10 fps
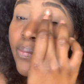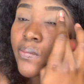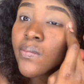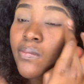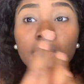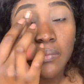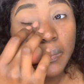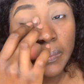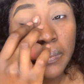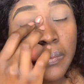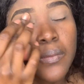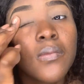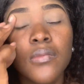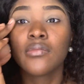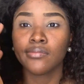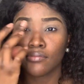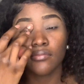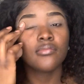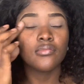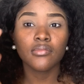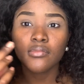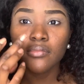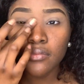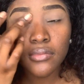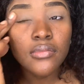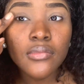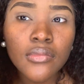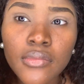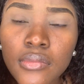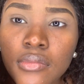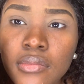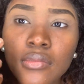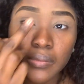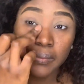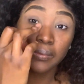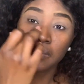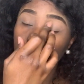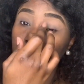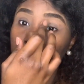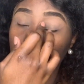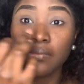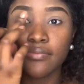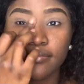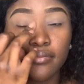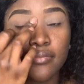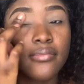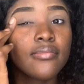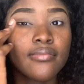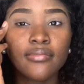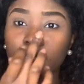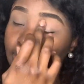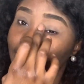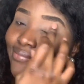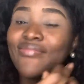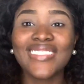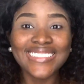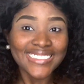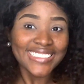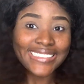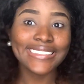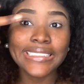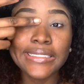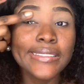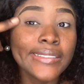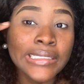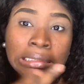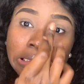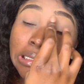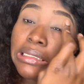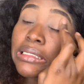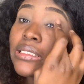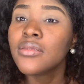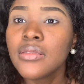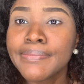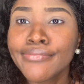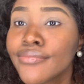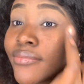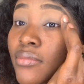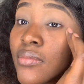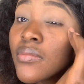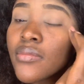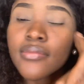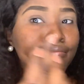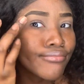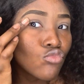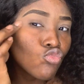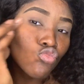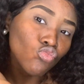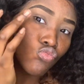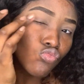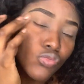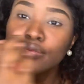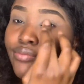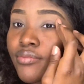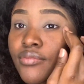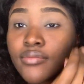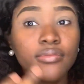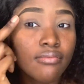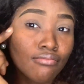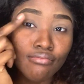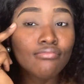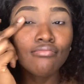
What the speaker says: eyeshadow, and even if I'm not using eyeshadow. I hate not using eye primer, because it makes, I don't know, it doesn't look as good